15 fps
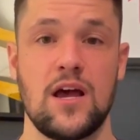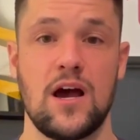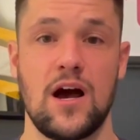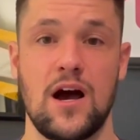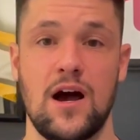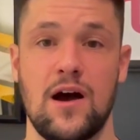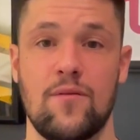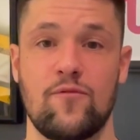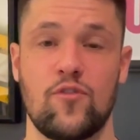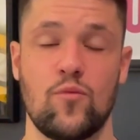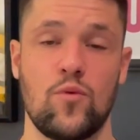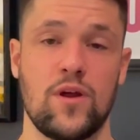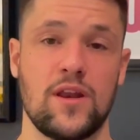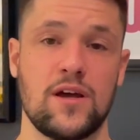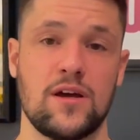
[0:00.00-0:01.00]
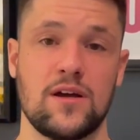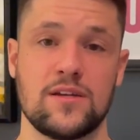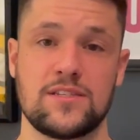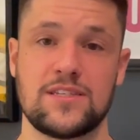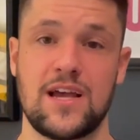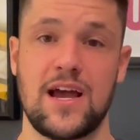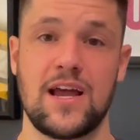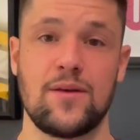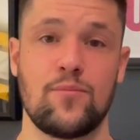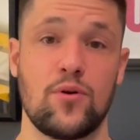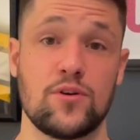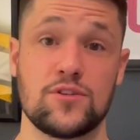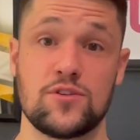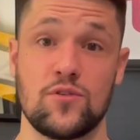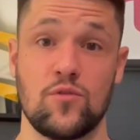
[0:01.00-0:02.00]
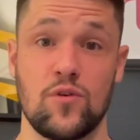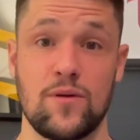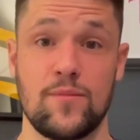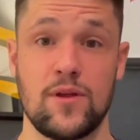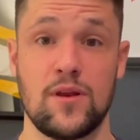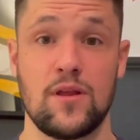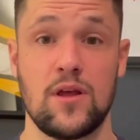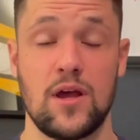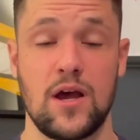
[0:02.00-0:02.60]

from when a signed purchase agreement